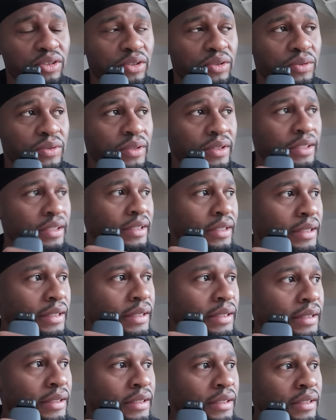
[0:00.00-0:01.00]
So
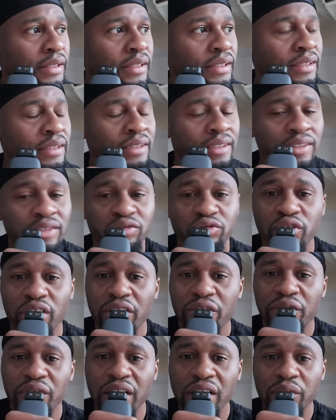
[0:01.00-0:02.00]

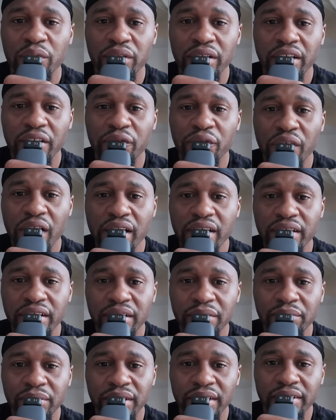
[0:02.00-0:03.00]
trying to find a way to get fired
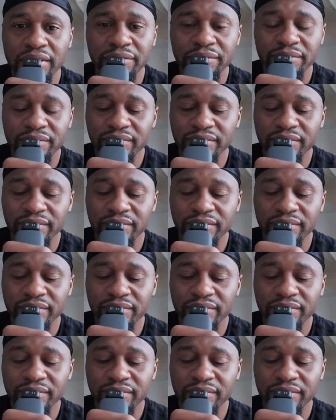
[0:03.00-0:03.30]
up, man.